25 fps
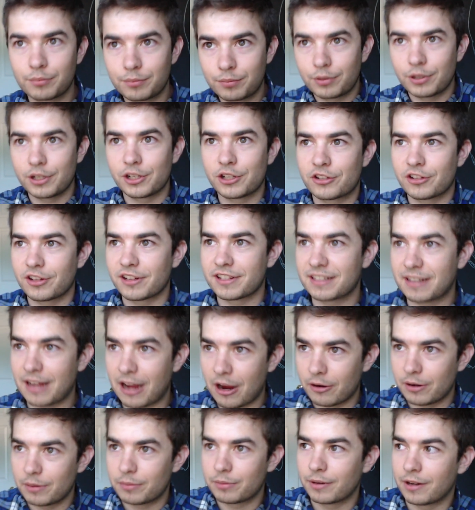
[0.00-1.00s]
Pretty sure that's
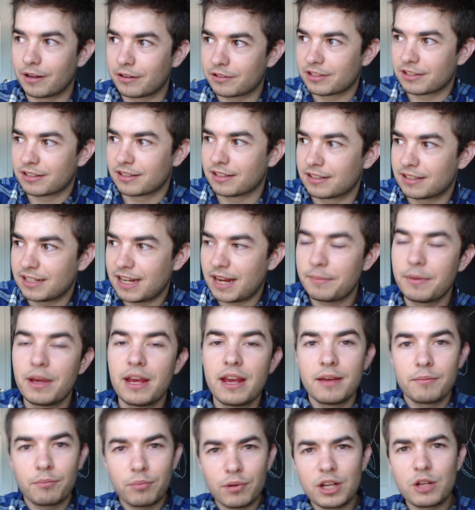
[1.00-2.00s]
how he pronounces his name.
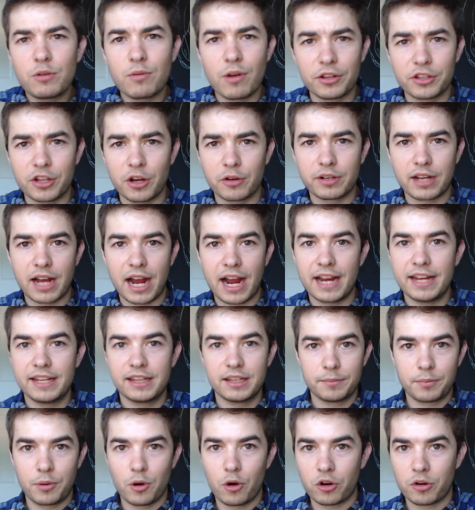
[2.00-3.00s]
Pretty well-known guy
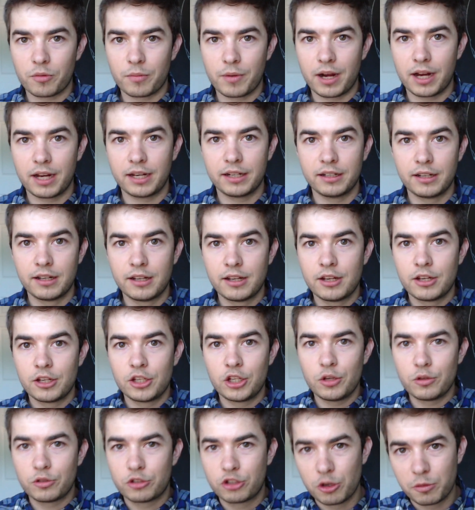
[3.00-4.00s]
in the Pokemon
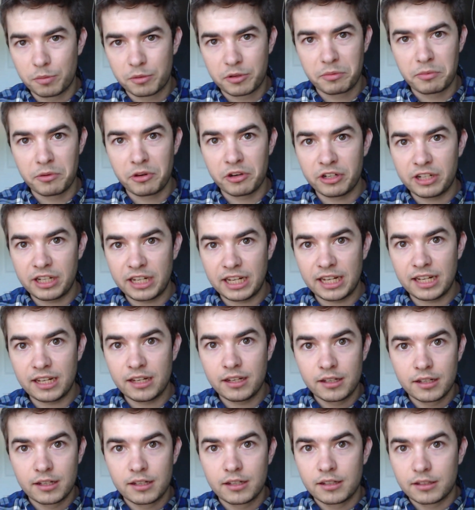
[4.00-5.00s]
YouTube
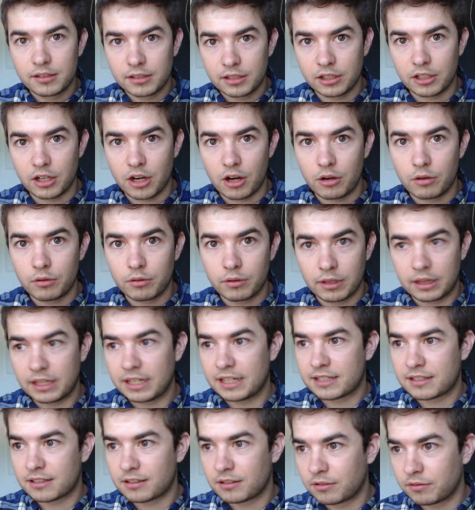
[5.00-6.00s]
community, you know, at
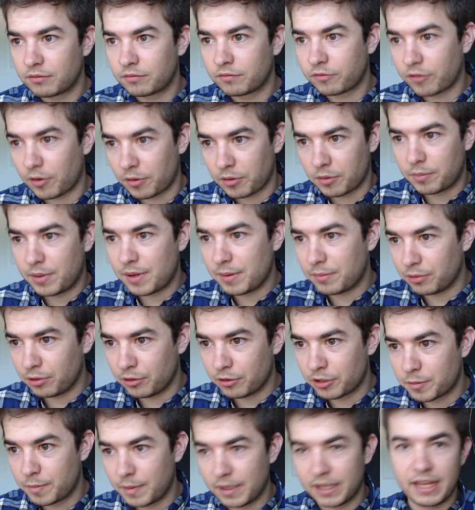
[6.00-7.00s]
least from the people
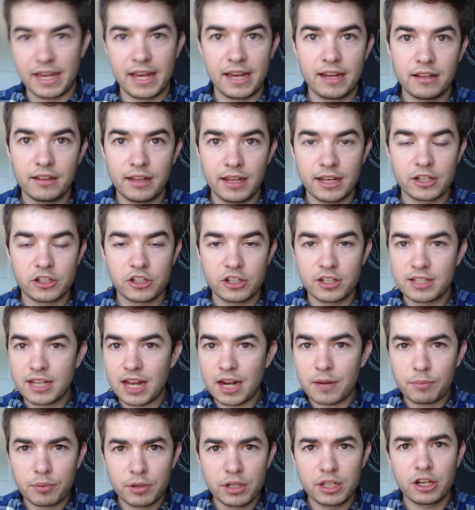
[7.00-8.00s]
who speak English. He's
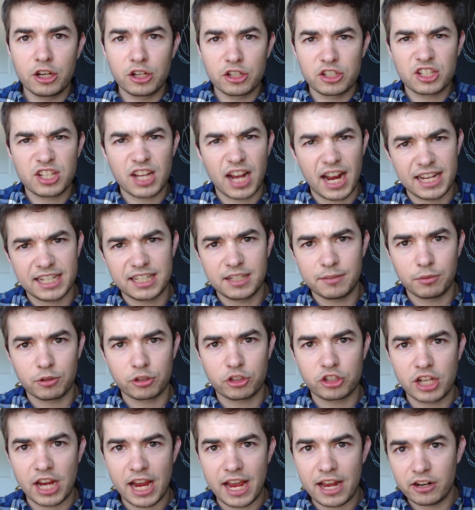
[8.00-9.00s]
got a pretty good sizable
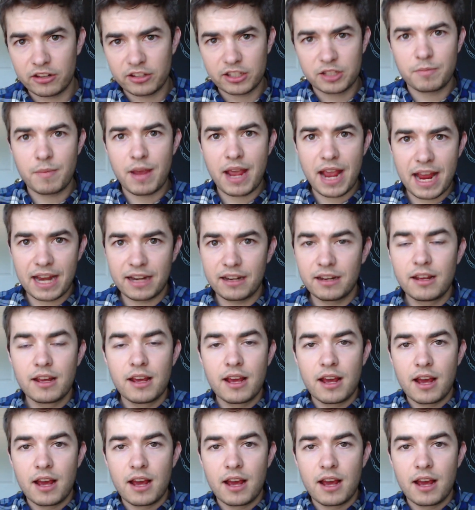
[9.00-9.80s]
channel, this man.